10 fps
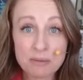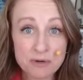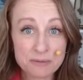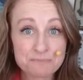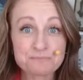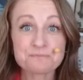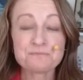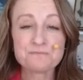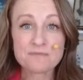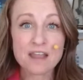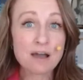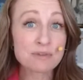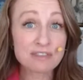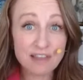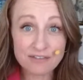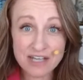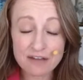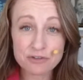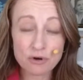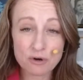remember, I would love to
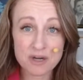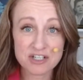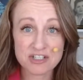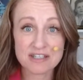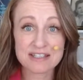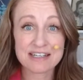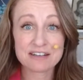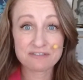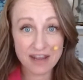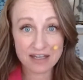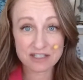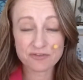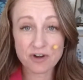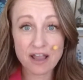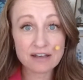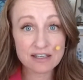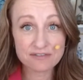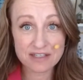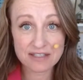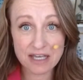have your questions in advance for any of
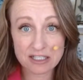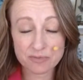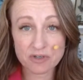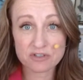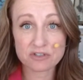these experts.